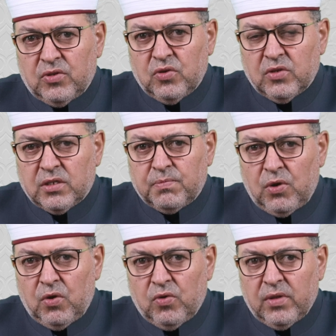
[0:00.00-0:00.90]
to
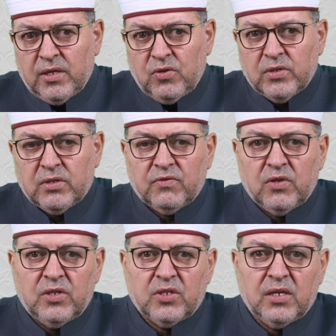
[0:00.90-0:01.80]
explore the use of
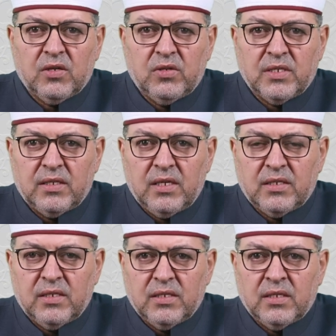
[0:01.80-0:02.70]
conditional
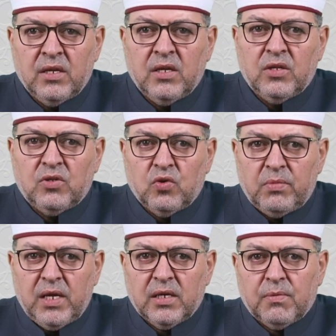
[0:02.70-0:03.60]
sentences to
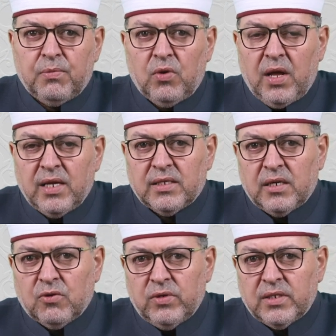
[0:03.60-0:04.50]
make polite
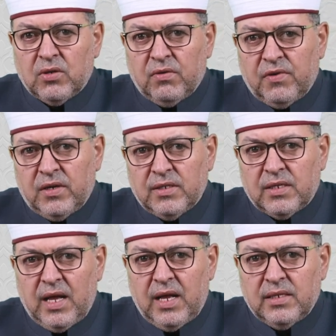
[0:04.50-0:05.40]
requests,
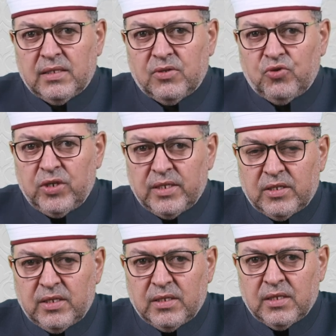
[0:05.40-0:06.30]
offers, and
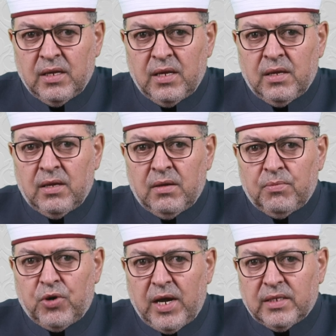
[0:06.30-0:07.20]
suggestions.
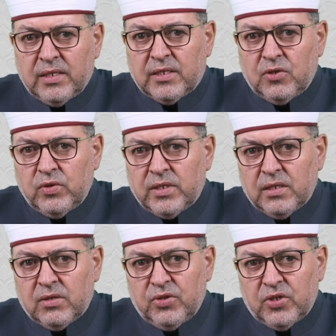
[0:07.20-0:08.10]
Practice
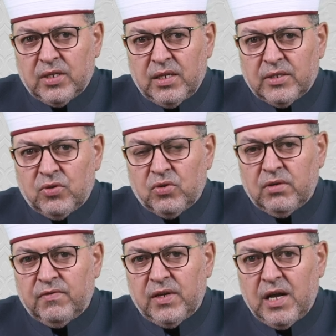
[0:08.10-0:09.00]
using conditionals to
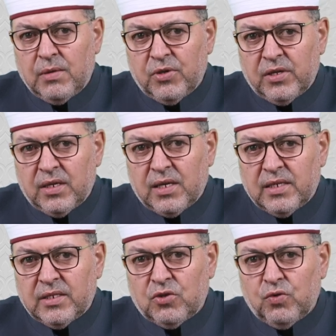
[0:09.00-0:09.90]
convey
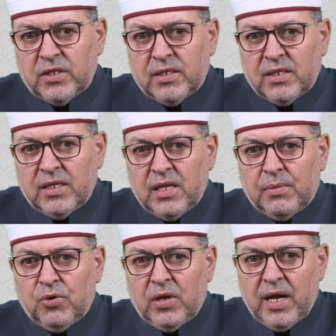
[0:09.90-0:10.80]
hypothetical situations in a
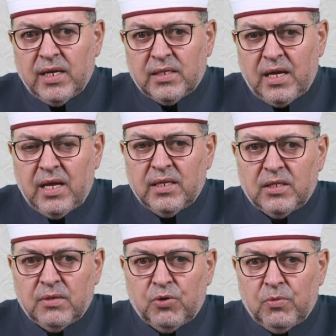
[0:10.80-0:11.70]
polite
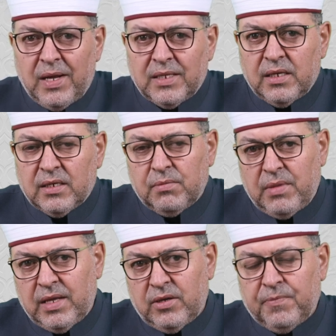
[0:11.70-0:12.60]
and diplomatic
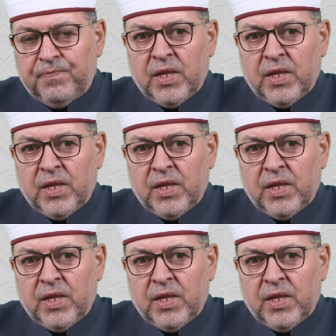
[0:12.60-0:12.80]
manner.